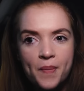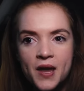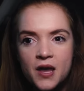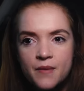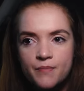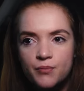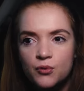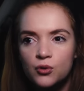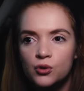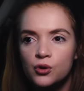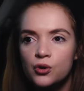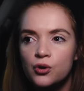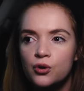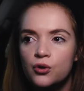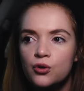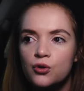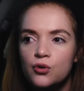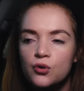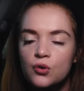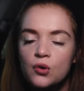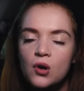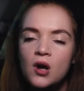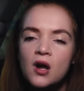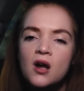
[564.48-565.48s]
people
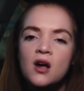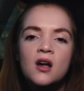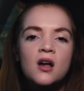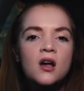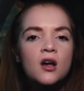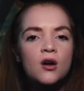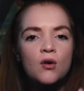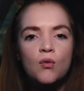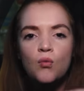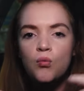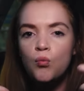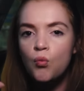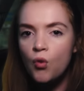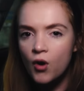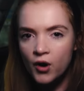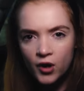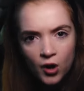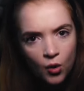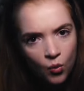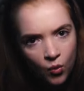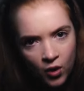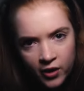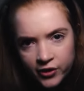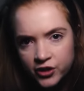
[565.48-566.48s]
who want
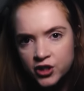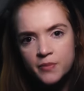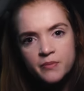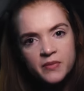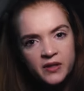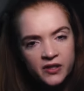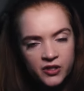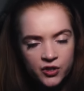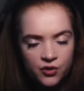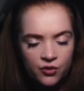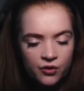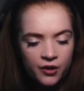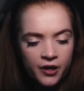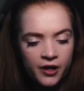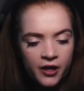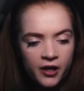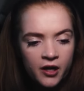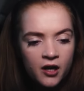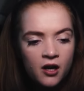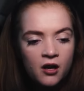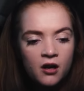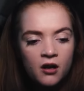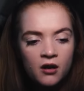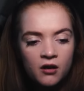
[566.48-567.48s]
to watch a
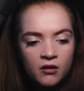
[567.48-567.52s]
mystery,